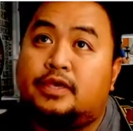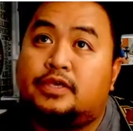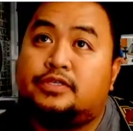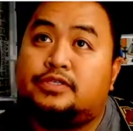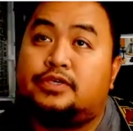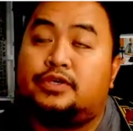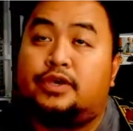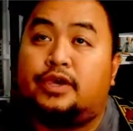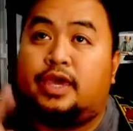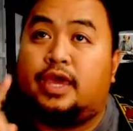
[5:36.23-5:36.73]

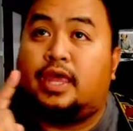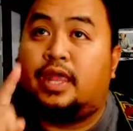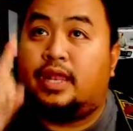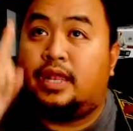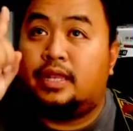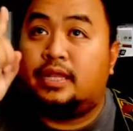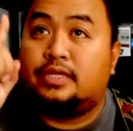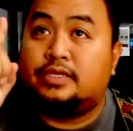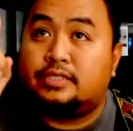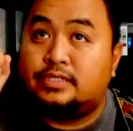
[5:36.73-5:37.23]
so you
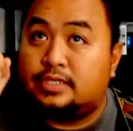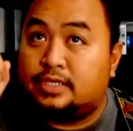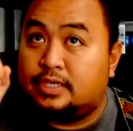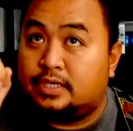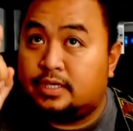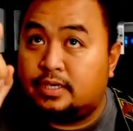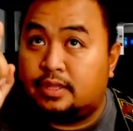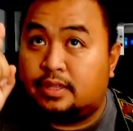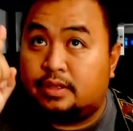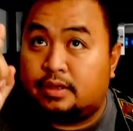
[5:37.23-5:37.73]
can
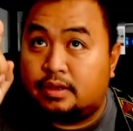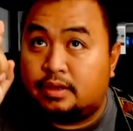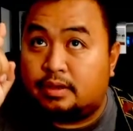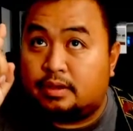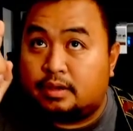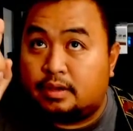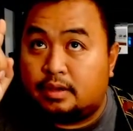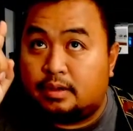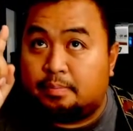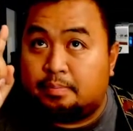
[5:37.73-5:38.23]
see the
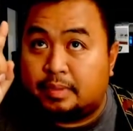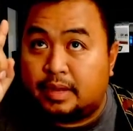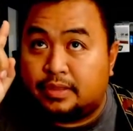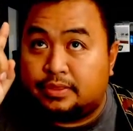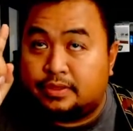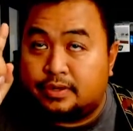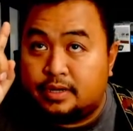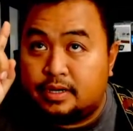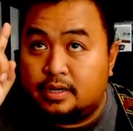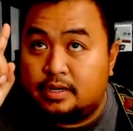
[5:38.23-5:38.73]

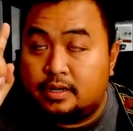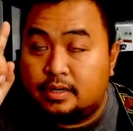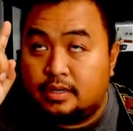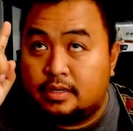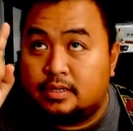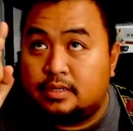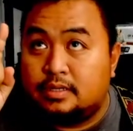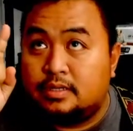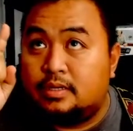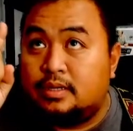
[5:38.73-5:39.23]
pattern
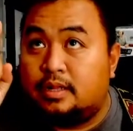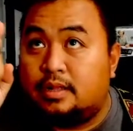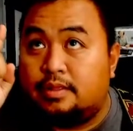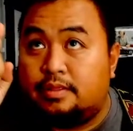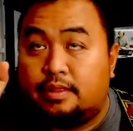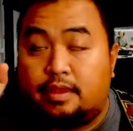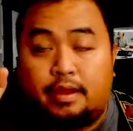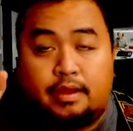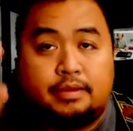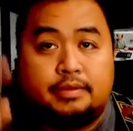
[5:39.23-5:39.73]

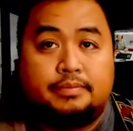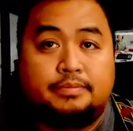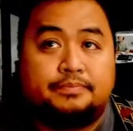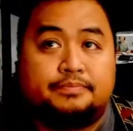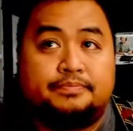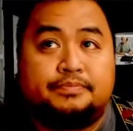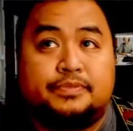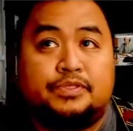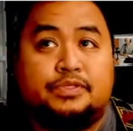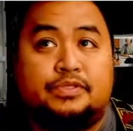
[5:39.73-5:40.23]
there
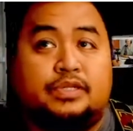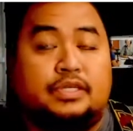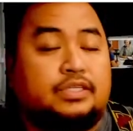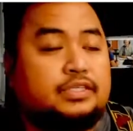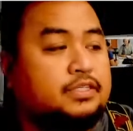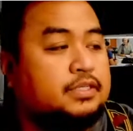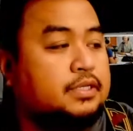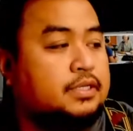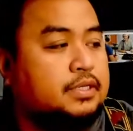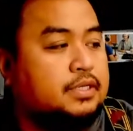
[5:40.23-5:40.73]
so
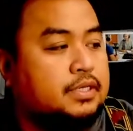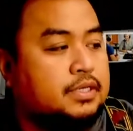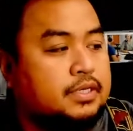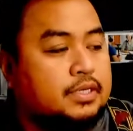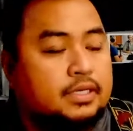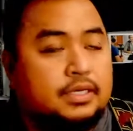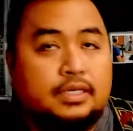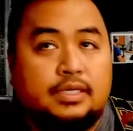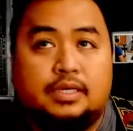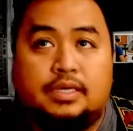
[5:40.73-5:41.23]
that's the D
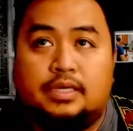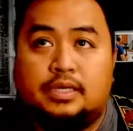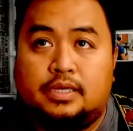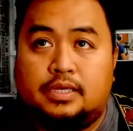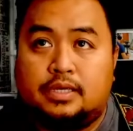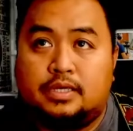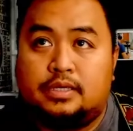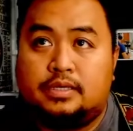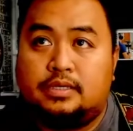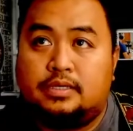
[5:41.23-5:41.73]

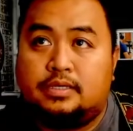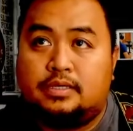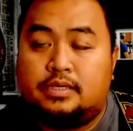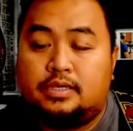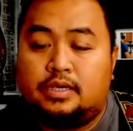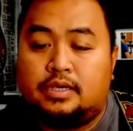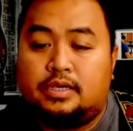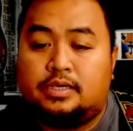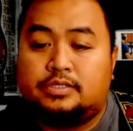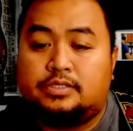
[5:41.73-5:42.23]

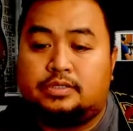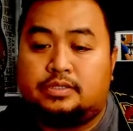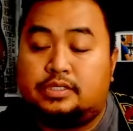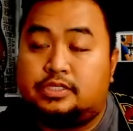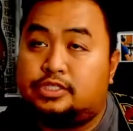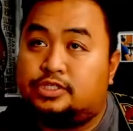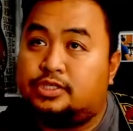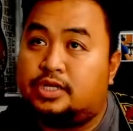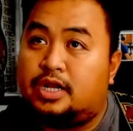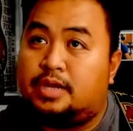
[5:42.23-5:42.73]
so the
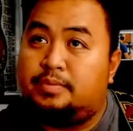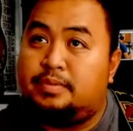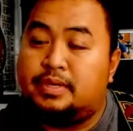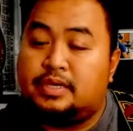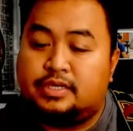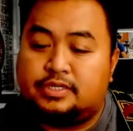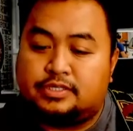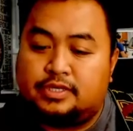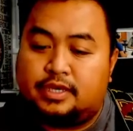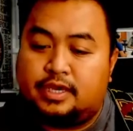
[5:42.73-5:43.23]

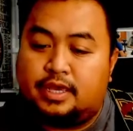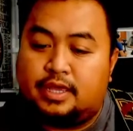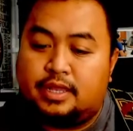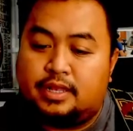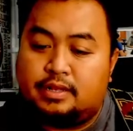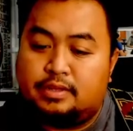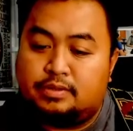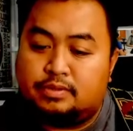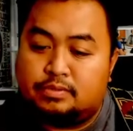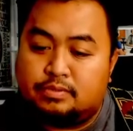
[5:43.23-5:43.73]
strumming is
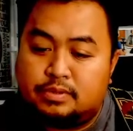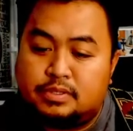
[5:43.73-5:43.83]
again